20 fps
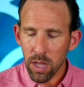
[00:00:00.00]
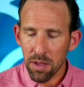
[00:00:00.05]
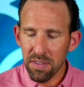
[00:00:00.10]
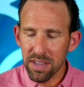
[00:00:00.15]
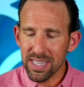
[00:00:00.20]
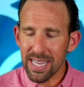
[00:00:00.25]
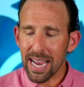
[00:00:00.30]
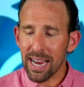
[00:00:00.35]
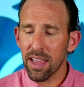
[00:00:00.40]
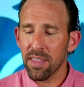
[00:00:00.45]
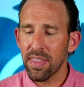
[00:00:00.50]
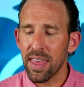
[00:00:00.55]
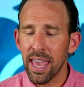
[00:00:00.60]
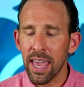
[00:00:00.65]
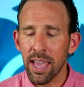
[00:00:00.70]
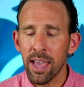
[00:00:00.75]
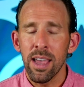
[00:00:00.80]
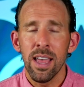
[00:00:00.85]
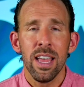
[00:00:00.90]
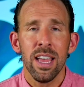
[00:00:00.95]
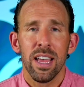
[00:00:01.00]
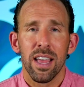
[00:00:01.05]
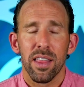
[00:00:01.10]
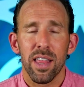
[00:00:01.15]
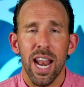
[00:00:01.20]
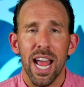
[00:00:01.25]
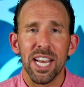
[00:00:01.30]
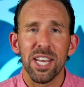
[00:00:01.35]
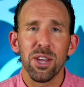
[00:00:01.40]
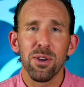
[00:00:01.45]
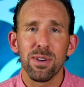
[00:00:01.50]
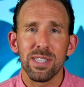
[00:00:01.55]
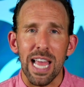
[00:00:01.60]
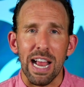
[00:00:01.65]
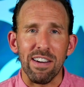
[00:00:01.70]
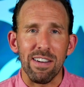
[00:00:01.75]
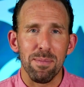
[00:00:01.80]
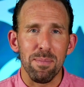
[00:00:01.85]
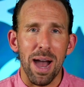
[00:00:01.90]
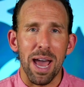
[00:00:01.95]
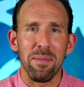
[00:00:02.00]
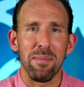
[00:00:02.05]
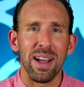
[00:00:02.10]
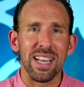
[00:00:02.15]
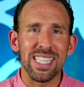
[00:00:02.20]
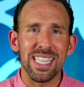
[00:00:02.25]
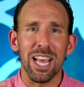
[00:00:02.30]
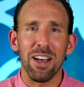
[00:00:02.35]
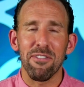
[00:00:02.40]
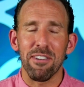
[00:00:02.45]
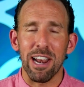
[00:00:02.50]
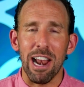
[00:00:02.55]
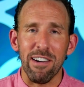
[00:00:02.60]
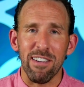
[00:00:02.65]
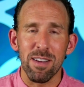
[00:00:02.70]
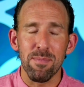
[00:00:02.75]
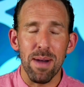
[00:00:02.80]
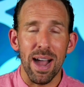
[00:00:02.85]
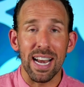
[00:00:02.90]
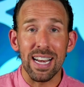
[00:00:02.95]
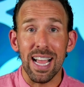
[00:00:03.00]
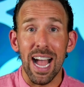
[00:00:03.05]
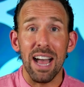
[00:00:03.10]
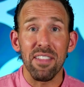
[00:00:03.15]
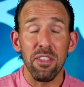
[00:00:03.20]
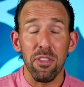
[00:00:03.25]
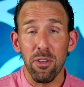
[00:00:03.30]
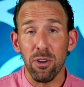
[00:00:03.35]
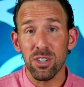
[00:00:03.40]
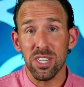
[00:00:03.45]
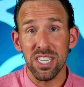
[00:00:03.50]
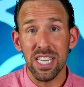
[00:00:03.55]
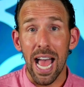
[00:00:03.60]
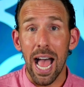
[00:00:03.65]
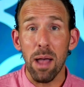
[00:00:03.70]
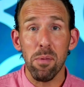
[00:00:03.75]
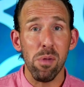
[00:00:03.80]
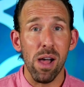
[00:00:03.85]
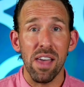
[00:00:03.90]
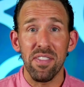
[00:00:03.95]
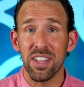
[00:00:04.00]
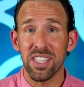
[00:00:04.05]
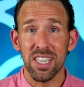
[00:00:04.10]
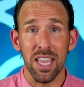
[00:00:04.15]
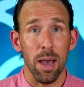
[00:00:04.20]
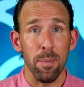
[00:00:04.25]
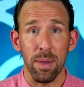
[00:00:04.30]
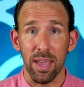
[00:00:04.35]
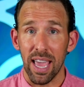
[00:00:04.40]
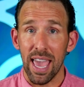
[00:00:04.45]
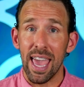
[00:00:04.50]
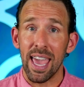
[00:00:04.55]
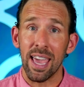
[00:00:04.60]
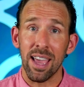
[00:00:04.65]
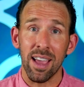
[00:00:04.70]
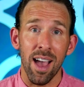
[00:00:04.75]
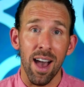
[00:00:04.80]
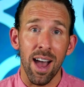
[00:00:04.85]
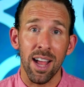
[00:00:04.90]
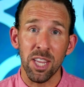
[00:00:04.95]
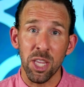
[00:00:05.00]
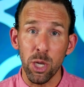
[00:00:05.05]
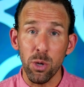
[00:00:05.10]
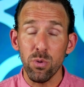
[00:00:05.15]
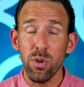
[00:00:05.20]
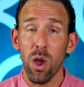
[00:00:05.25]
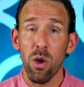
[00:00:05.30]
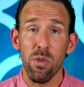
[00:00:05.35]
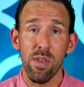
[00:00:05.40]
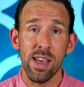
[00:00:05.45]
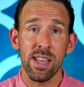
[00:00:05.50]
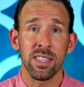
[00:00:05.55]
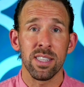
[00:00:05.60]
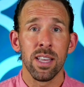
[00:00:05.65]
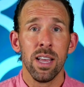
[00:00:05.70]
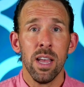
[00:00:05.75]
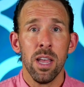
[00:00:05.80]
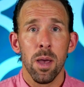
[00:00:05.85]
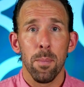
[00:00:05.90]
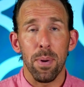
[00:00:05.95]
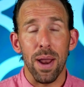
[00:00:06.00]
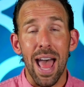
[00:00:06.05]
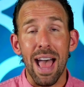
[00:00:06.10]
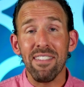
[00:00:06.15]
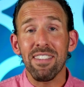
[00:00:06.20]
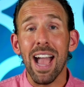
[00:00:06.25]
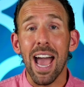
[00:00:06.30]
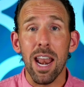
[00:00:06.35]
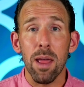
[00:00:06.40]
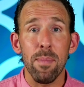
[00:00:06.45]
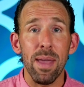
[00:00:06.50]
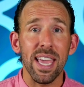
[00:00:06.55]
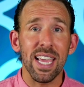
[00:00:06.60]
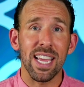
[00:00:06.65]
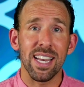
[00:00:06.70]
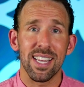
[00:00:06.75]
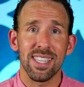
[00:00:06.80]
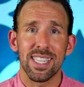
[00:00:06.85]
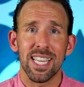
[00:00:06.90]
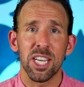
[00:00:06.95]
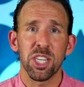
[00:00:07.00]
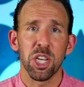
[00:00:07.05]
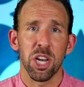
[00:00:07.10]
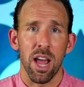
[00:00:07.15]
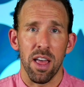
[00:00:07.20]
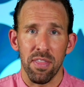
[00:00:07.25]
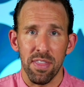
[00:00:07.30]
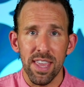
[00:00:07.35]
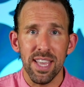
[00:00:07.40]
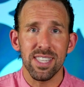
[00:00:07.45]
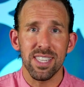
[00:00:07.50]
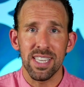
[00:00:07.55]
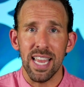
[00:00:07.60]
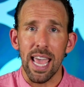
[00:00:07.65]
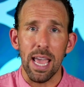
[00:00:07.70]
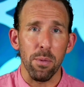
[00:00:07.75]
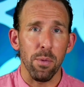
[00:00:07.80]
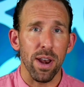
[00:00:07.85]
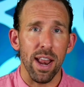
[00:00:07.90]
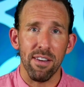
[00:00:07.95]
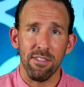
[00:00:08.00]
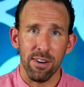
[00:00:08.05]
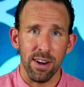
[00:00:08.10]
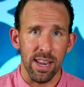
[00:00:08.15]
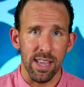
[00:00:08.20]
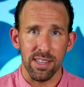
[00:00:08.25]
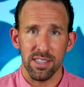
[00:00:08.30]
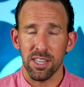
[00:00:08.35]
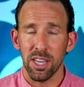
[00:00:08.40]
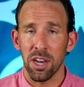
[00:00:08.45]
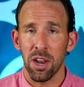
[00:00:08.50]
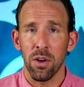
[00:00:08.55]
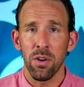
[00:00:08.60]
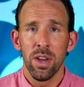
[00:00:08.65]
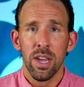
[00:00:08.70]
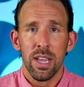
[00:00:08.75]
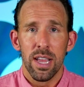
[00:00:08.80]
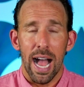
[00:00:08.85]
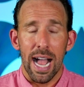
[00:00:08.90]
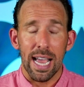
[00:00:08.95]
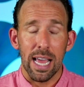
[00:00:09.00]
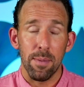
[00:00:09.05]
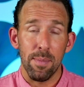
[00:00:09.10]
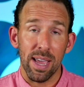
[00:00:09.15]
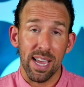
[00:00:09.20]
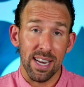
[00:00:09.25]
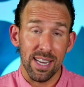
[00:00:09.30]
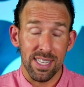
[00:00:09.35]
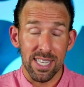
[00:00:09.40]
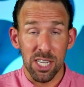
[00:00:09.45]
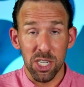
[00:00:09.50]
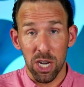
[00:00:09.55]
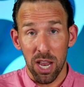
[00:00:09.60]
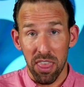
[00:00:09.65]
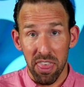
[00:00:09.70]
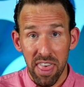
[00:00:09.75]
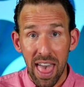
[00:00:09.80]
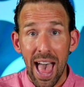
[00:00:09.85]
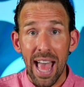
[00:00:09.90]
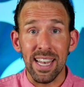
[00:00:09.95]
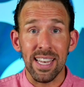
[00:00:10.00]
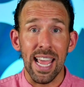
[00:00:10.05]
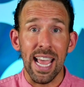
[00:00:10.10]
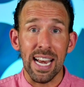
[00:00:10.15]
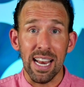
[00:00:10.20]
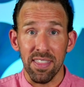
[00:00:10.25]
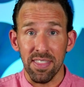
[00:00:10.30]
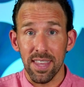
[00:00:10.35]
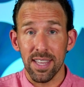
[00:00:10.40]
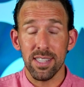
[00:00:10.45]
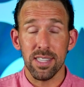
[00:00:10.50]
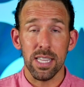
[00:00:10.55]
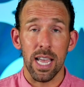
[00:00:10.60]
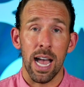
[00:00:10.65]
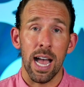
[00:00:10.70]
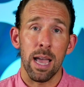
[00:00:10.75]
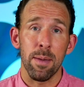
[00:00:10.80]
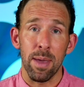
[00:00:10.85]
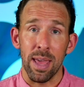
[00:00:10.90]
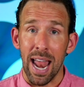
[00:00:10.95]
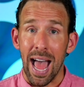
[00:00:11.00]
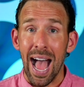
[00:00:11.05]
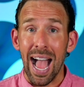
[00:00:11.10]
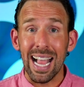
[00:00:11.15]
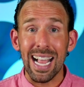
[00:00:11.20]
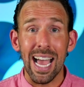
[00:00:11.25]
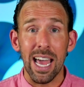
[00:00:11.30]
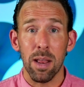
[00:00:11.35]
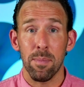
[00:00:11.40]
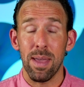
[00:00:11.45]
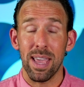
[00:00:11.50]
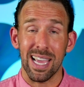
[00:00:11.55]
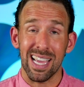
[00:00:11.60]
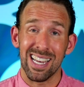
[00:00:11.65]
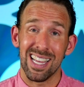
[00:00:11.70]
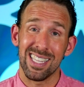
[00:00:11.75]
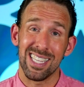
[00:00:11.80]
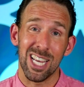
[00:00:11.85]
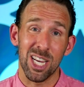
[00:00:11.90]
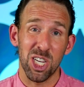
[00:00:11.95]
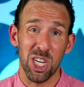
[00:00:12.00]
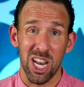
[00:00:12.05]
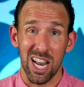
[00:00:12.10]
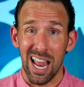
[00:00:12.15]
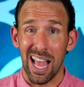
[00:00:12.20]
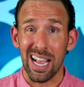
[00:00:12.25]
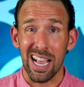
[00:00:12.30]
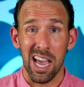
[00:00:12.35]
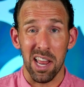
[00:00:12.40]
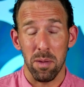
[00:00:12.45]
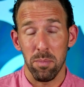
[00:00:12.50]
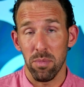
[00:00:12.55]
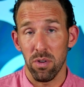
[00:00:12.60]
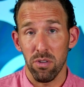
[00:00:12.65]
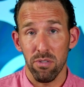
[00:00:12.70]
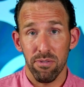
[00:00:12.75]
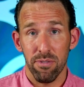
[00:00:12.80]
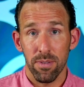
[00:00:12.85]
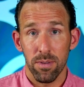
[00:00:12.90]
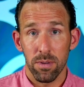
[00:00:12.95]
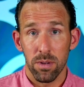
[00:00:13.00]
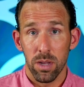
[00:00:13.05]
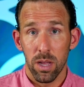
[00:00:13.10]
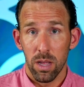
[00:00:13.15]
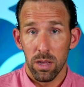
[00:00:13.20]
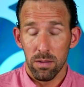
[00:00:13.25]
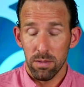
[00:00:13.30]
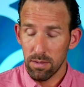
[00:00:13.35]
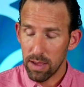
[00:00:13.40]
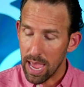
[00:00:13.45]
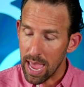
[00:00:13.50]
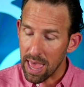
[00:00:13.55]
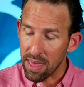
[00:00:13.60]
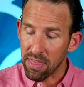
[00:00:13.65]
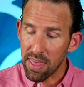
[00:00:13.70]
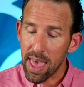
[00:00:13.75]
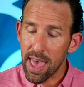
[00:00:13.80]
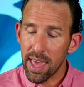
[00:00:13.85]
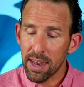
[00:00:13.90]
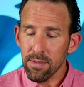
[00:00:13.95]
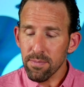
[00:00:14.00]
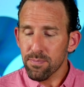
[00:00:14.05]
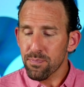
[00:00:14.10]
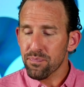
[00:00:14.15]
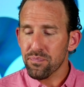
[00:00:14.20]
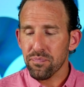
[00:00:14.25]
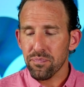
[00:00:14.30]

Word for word: The second thing that I do is I remind myself and I remind God that there's a timeline that's coming. Hey, God, you know this, but I've got to make a decision on this day, whatever it is. You know, I got to make a decision on that date at this time, and I got to make a decision and I got to move. And then